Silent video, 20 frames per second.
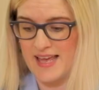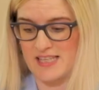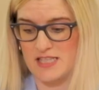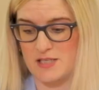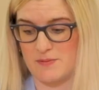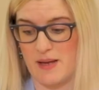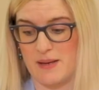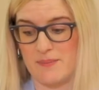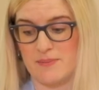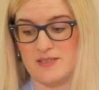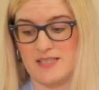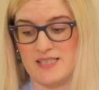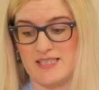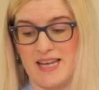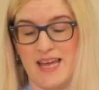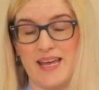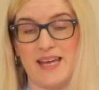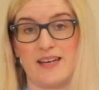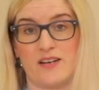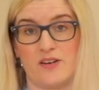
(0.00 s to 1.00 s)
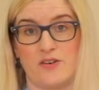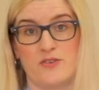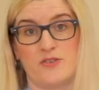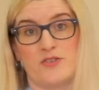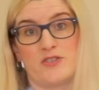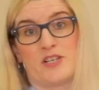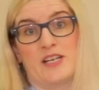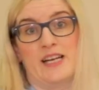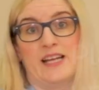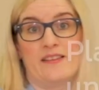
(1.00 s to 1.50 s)
is to be able to take it
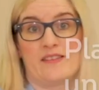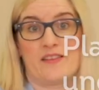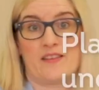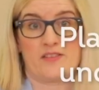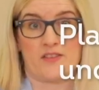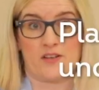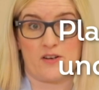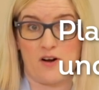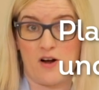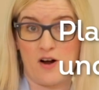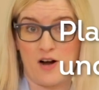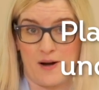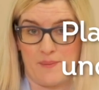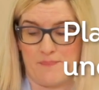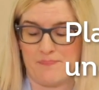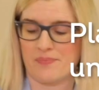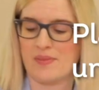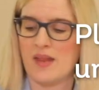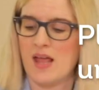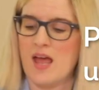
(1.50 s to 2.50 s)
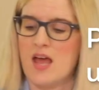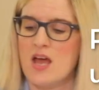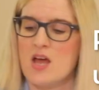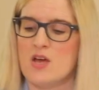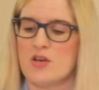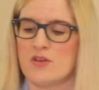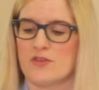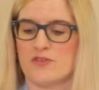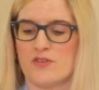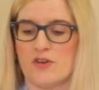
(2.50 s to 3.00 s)
underneath their arm.
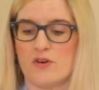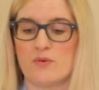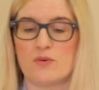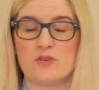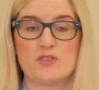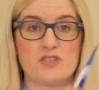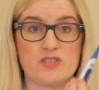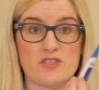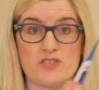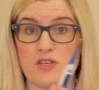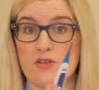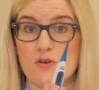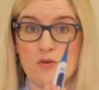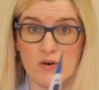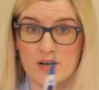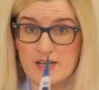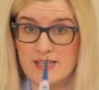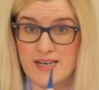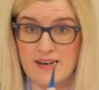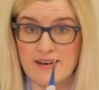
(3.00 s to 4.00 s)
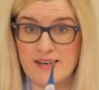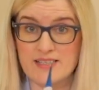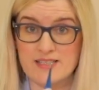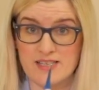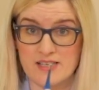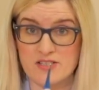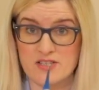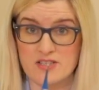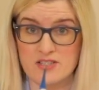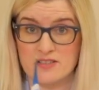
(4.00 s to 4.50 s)
So just an ordinary
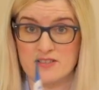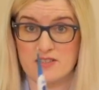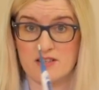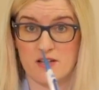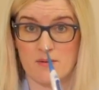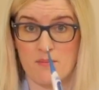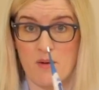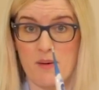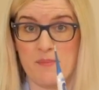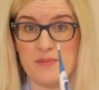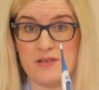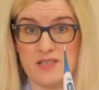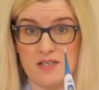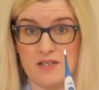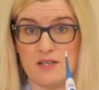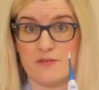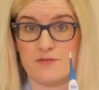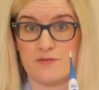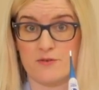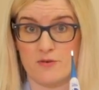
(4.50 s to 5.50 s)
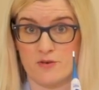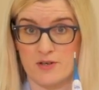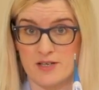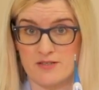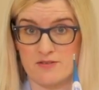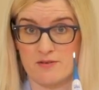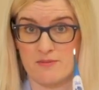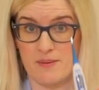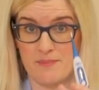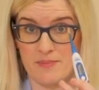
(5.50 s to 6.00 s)
digital thermometer, of
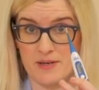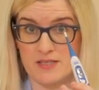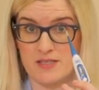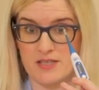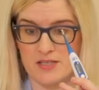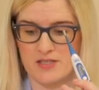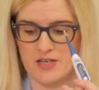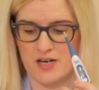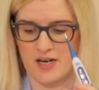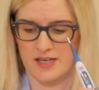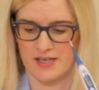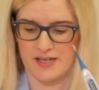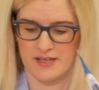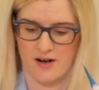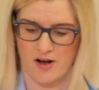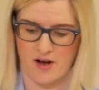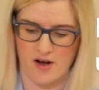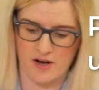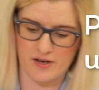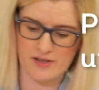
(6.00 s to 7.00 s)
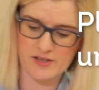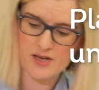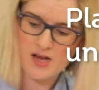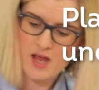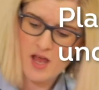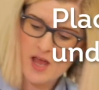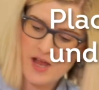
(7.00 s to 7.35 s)
course, remember to turn it on.